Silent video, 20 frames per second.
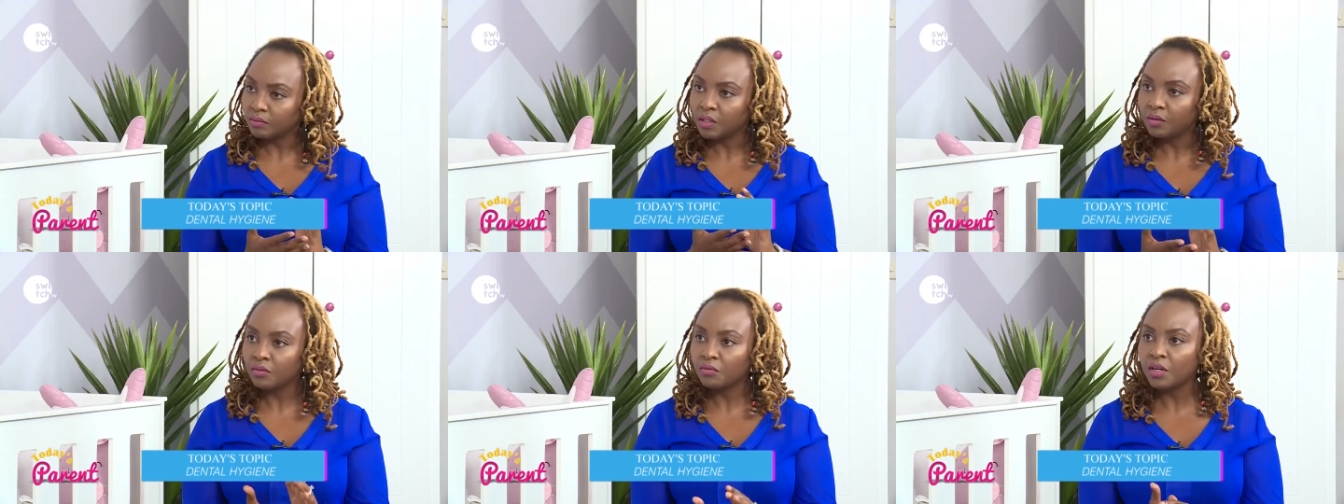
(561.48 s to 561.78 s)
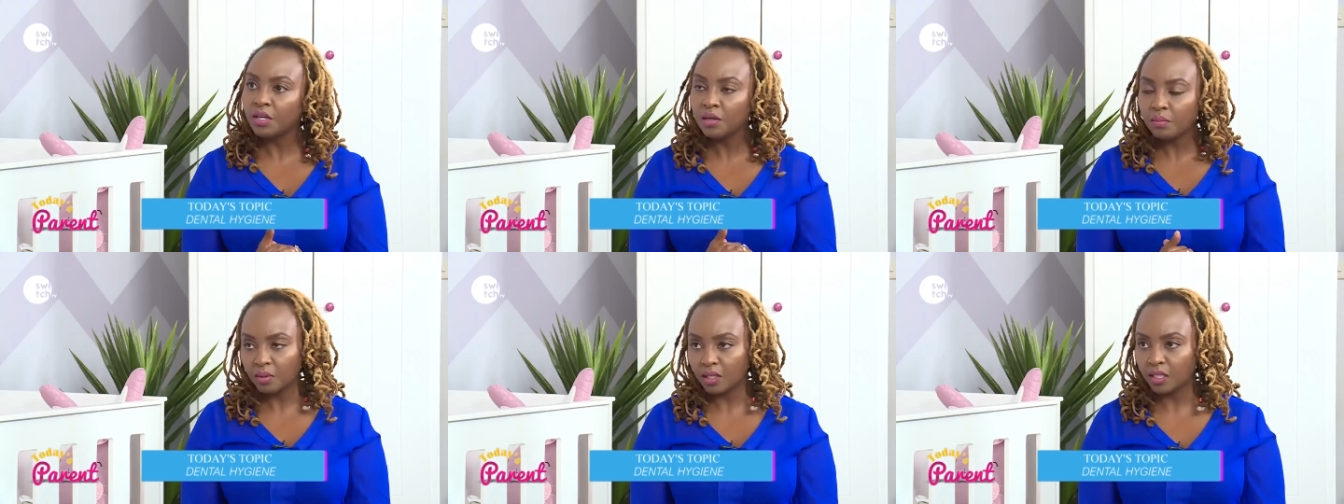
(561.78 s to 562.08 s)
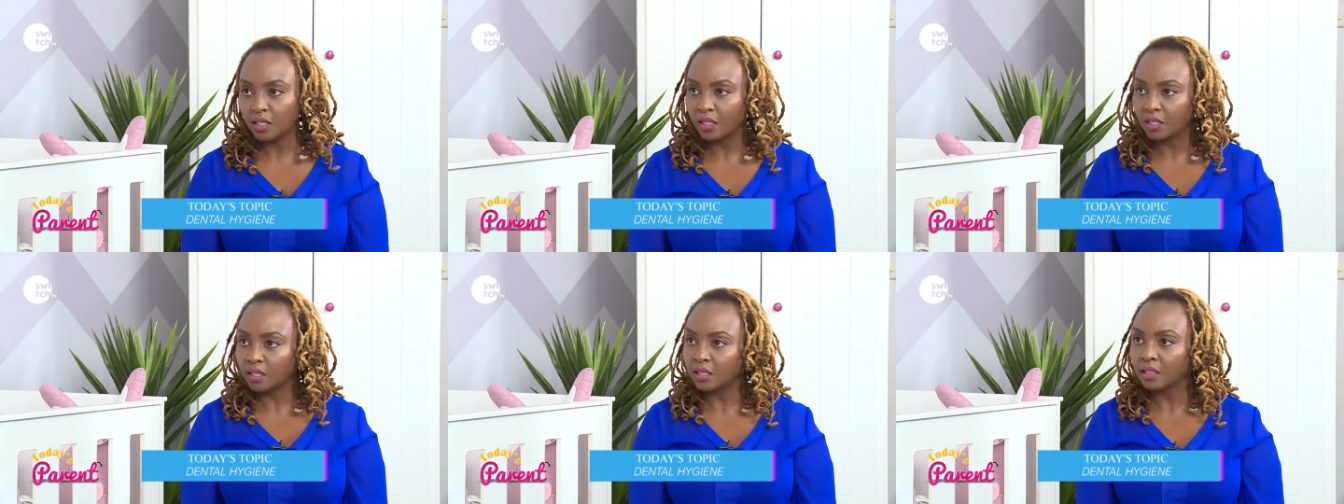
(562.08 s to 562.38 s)
the very
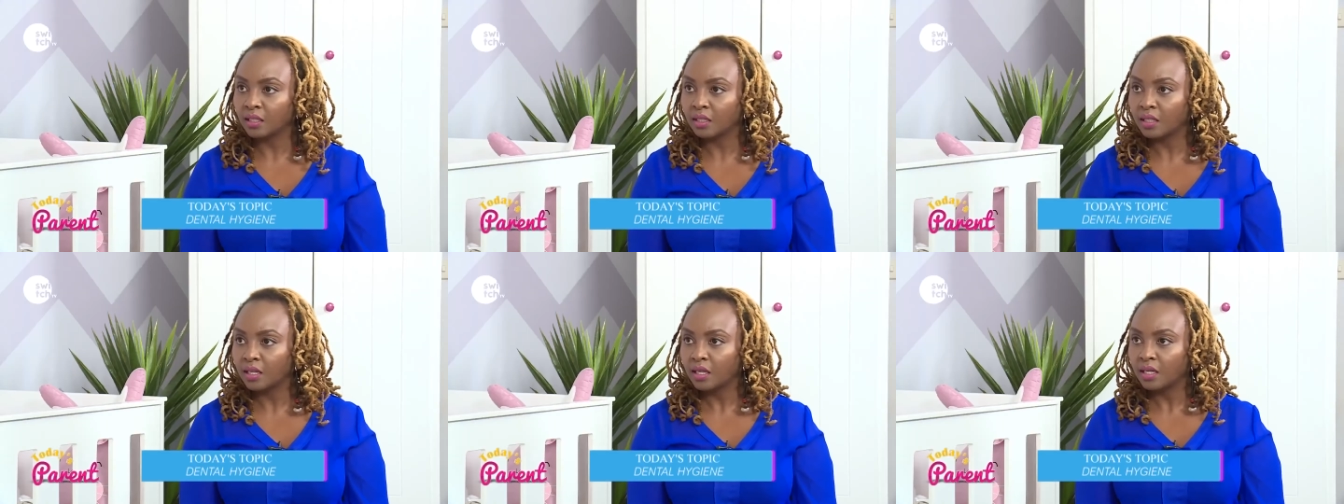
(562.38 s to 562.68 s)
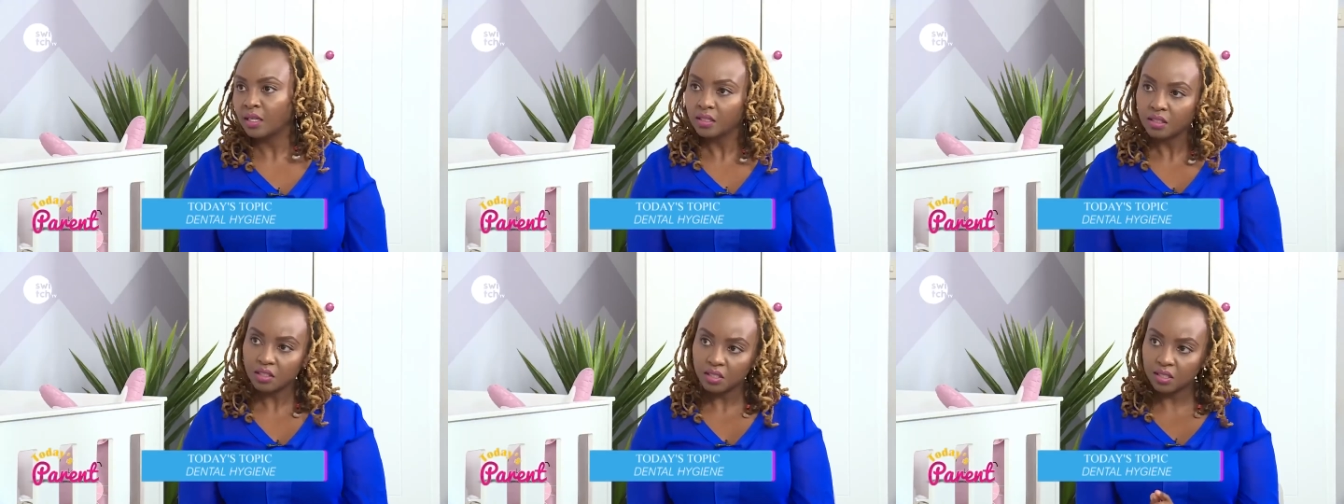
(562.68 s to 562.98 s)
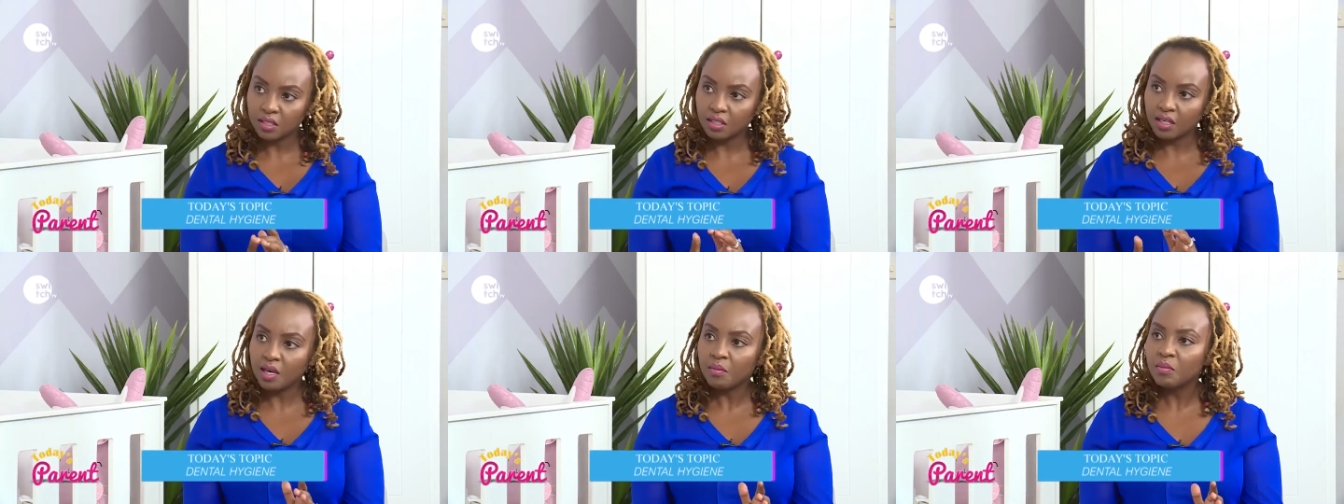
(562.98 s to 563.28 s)
beginning?
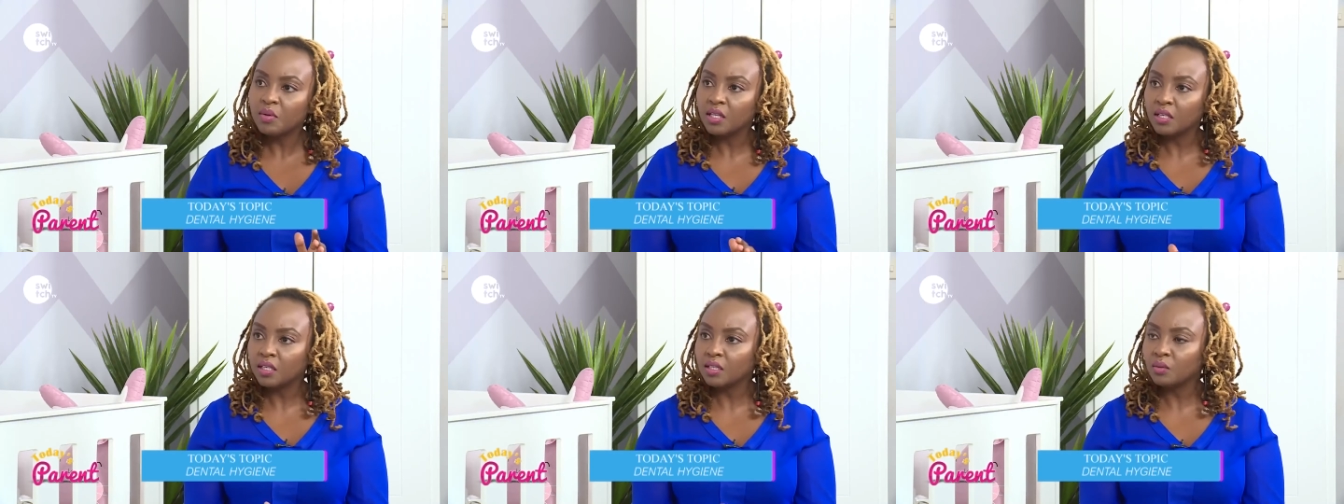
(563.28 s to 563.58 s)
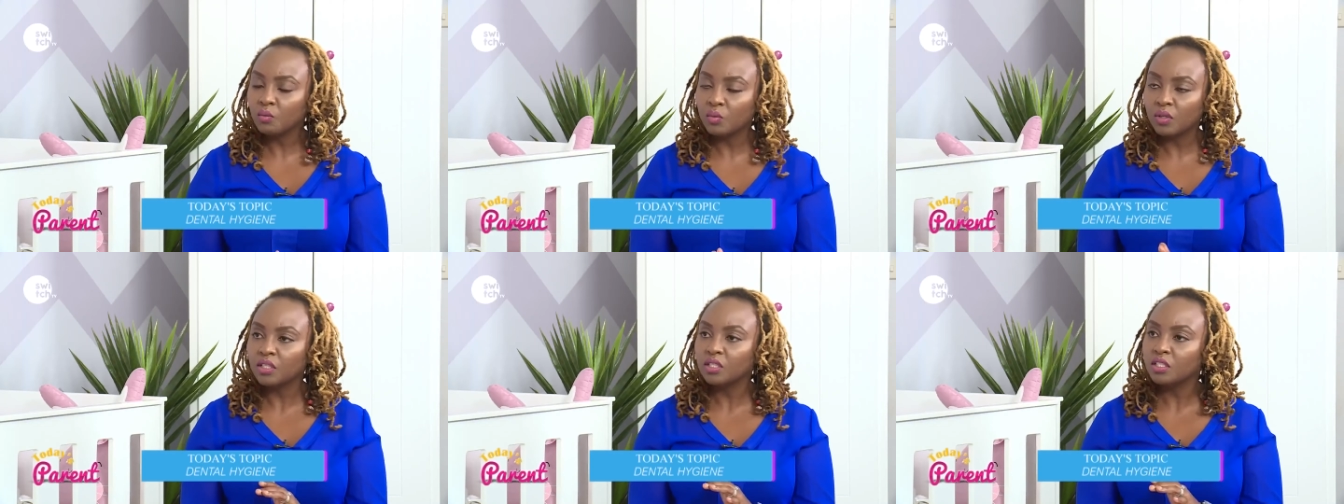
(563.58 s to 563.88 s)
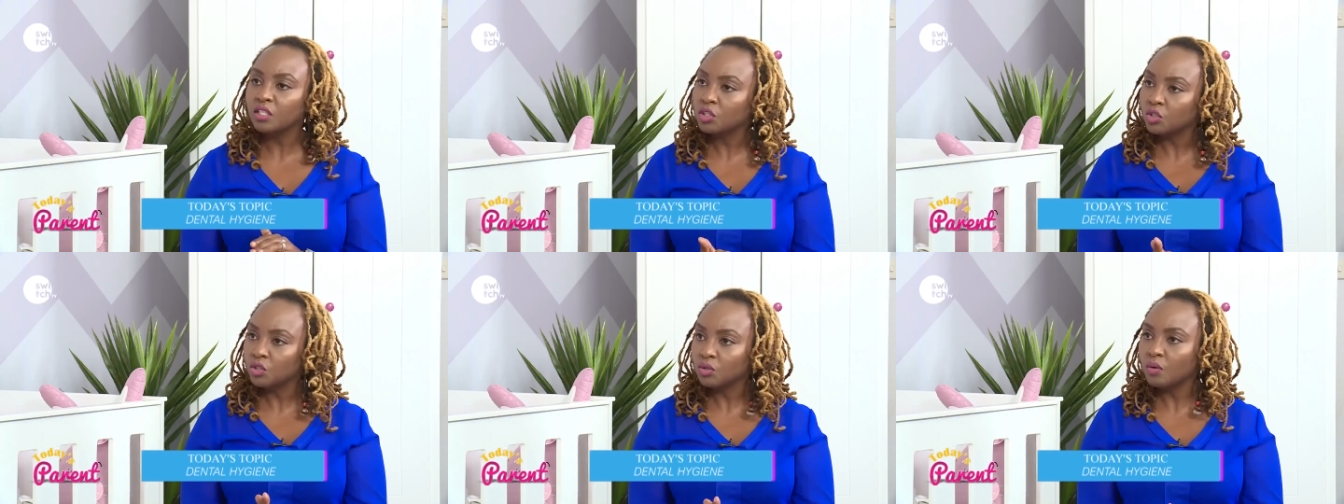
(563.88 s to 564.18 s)
just coming in, we
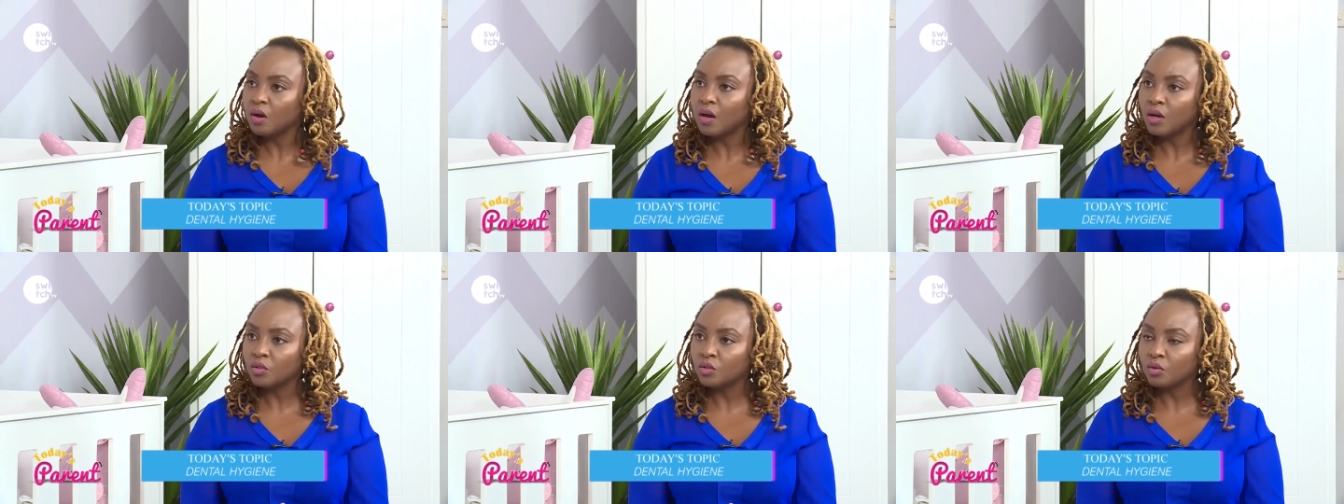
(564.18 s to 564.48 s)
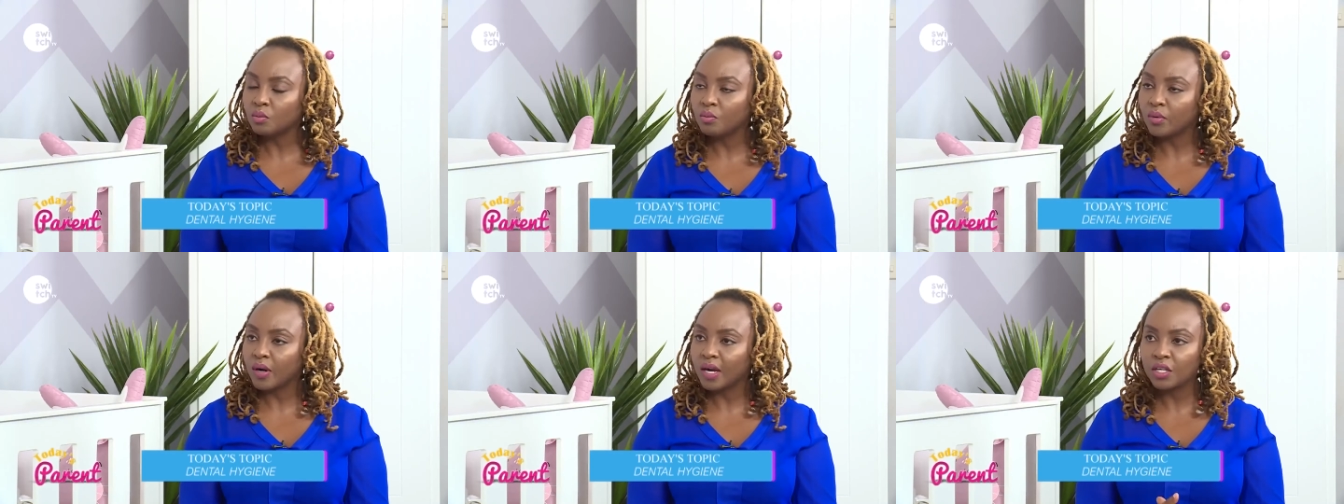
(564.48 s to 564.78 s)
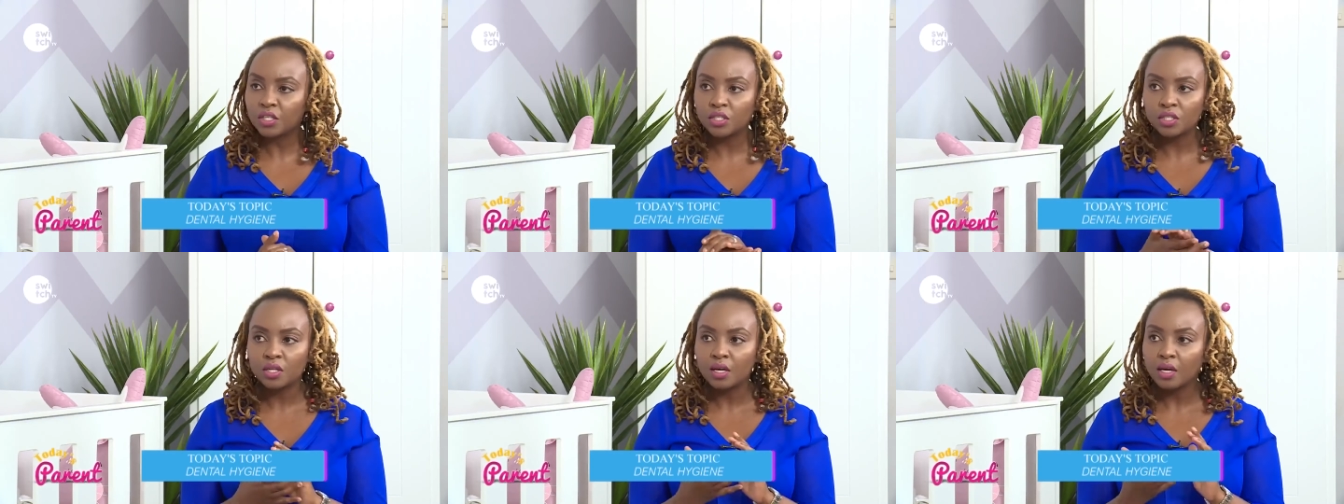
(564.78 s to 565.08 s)
teach you how to
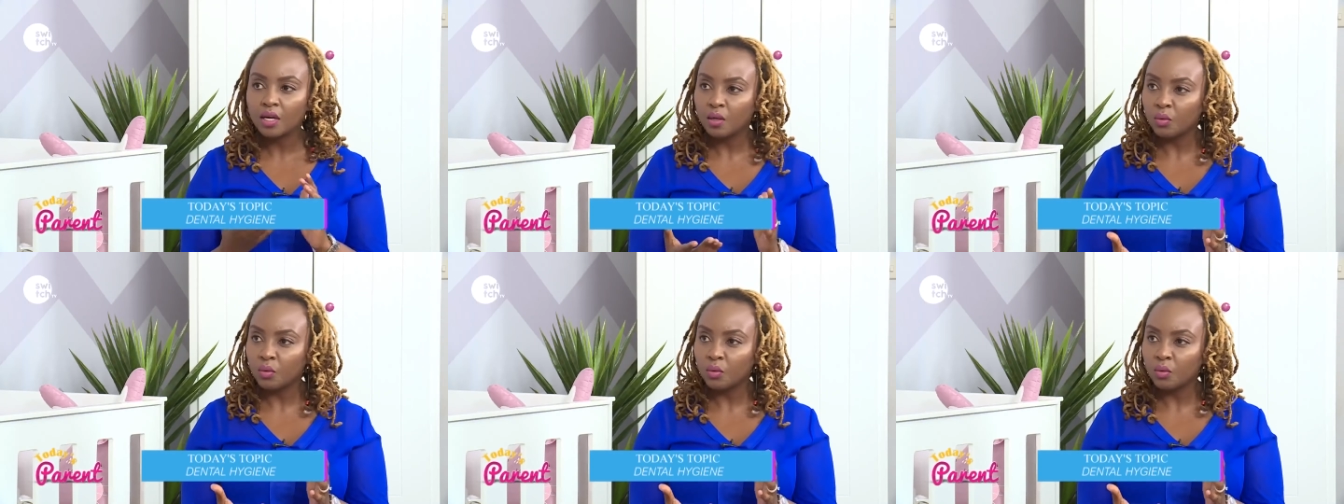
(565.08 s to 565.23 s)
brush,